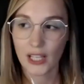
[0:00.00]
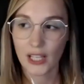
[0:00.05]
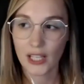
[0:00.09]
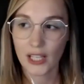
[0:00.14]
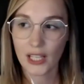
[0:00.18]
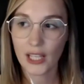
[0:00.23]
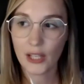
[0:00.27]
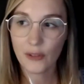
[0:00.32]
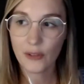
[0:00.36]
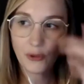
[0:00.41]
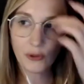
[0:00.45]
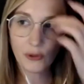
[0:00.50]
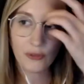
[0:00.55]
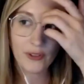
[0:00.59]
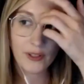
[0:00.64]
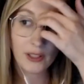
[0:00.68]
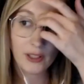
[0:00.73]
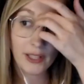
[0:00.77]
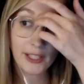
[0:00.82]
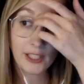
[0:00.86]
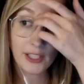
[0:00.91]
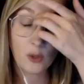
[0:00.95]
if you
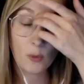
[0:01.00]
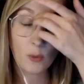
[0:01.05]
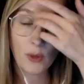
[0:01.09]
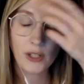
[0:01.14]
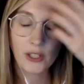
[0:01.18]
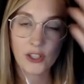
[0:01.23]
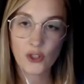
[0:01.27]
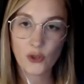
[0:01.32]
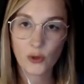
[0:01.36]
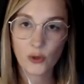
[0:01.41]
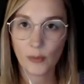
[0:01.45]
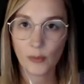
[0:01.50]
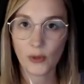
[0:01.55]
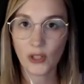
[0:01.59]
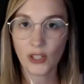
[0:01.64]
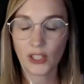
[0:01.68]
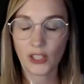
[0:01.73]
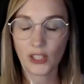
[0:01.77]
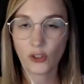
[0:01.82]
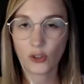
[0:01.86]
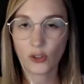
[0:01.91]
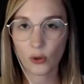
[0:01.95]
feel like you want to contribute
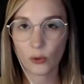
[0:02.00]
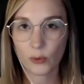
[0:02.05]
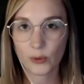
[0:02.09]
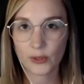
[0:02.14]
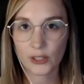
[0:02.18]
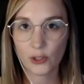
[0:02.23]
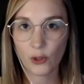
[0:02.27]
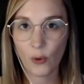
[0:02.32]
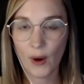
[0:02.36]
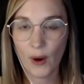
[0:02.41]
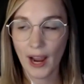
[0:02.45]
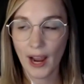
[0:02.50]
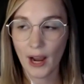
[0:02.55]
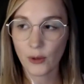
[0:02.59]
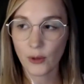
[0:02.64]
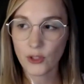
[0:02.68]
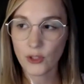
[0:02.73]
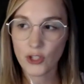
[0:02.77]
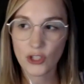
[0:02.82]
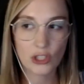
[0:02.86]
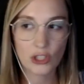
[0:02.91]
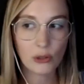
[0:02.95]
and you don't really know how,
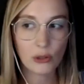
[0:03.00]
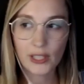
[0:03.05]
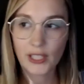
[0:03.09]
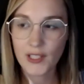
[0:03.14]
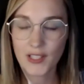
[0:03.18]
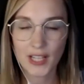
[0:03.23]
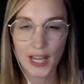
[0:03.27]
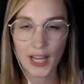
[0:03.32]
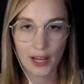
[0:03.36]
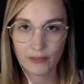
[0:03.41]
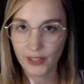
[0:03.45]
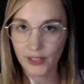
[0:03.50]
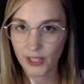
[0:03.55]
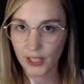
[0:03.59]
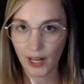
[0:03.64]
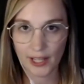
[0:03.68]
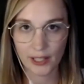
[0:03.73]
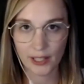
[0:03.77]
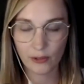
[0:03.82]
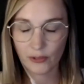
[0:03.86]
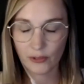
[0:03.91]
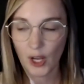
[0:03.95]
just look into every
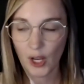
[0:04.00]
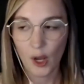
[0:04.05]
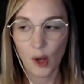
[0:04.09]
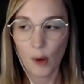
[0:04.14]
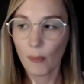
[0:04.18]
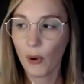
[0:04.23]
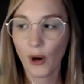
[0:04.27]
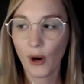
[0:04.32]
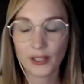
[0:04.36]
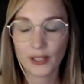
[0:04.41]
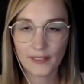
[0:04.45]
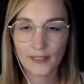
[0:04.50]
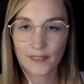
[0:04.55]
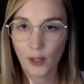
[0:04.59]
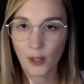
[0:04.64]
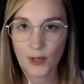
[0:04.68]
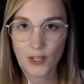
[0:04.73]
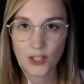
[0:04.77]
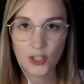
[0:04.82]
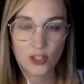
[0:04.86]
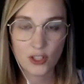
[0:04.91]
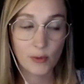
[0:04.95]
kind of part that there
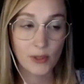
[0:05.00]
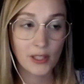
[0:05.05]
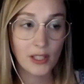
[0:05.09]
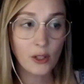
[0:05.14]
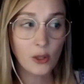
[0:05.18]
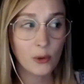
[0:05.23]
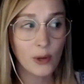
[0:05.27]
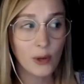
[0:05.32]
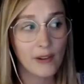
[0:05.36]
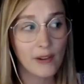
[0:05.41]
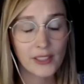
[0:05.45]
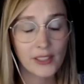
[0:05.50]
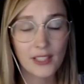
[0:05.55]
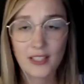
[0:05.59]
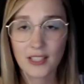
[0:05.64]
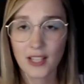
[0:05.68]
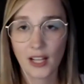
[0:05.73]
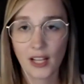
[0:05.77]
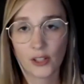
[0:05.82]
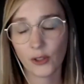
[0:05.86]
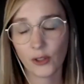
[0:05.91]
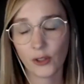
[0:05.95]
is. Because you could be a graphic
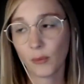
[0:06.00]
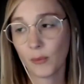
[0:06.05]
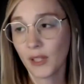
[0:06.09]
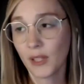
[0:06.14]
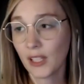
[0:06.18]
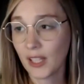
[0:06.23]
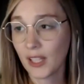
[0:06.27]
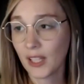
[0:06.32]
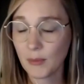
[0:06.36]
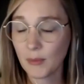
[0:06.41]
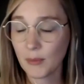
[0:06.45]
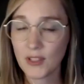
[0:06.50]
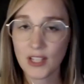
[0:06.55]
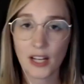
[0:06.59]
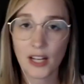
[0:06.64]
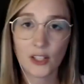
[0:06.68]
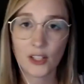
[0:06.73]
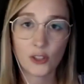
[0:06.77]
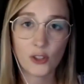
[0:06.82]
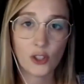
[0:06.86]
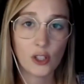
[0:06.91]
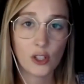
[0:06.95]
designer, you could be a game
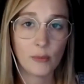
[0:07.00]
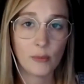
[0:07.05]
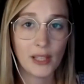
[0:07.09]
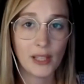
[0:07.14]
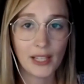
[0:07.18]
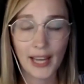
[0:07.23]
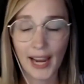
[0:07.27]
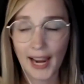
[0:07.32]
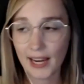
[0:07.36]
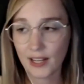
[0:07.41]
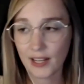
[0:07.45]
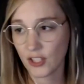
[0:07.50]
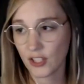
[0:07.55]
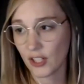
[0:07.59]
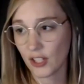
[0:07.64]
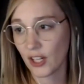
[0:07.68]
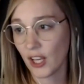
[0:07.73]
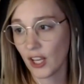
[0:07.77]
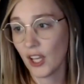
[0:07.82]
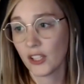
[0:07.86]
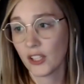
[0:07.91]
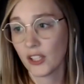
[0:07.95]
designer, you can be a caster,
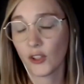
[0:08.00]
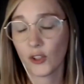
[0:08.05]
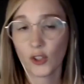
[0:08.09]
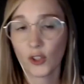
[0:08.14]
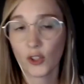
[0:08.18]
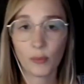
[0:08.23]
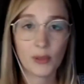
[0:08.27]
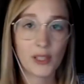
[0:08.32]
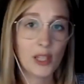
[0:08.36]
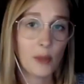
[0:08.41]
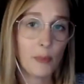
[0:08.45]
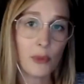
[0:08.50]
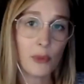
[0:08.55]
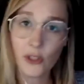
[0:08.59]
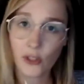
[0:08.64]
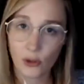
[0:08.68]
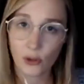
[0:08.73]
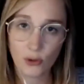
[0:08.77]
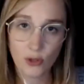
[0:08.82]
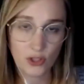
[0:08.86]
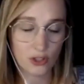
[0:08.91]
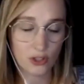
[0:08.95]
you could be a
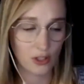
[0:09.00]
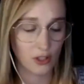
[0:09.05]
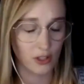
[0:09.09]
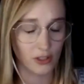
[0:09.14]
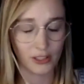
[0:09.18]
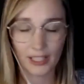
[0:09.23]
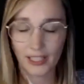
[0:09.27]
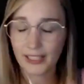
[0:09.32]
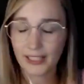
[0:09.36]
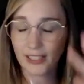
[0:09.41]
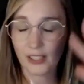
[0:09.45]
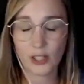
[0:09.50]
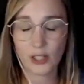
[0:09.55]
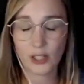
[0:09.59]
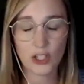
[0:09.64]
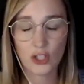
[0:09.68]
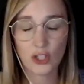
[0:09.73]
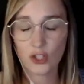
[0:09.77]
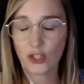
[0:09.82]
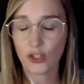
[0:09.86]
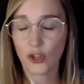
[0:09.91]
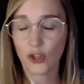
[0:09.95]
producer. Like, there is
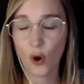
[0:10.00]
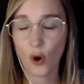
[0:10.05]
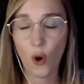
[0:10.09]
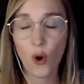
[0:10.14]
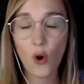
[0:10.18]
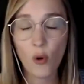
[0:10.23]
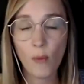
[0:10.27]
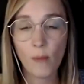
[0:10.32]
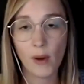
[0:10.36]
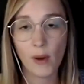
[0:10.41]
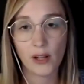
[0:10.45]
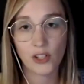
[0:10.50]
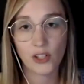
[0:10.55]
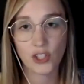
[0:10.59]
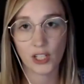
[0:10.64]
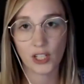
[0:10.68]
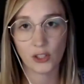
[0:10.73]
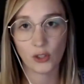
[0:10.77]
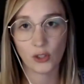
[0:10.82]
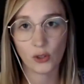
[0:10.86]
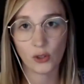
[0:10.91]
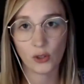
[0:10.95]
so much
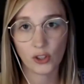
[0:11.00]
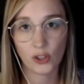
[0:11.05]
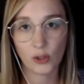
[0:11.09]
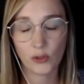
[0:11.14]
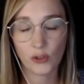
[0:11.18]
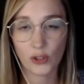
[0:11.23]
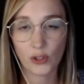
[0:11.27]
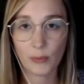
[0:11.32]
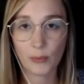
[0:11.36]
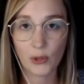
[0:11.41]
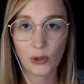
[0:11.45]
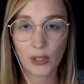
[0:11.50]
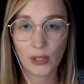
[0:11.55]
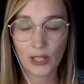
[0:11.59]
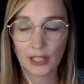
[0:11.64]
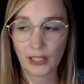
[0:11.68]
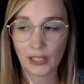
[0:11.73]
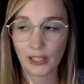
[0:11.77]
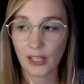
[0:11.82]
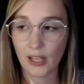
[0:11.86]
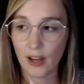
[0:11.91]
that you could contribute in,